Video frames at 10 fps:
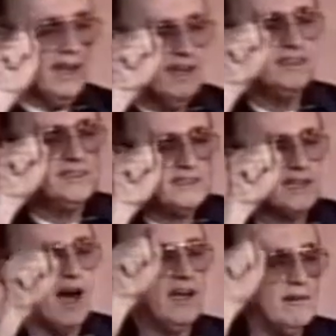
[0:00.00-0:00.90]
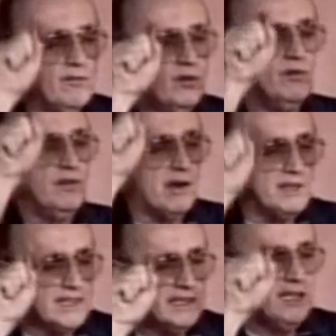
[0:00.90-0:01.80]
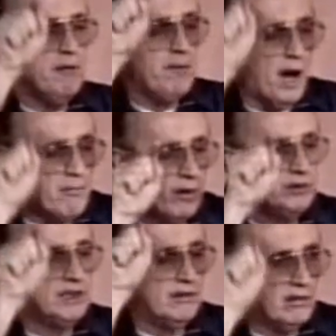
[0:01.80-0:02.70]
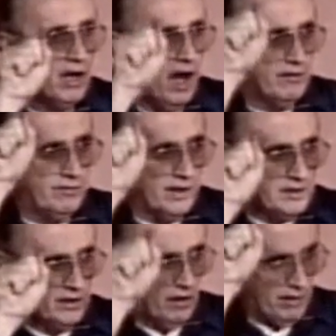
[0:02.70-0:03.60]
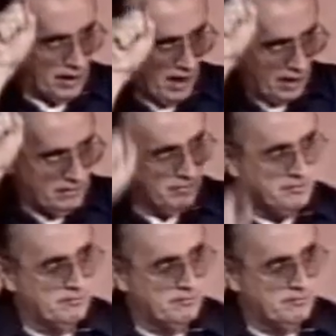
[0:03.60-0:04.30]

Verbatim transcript: that inside of you there is a deep emotional conflict going on.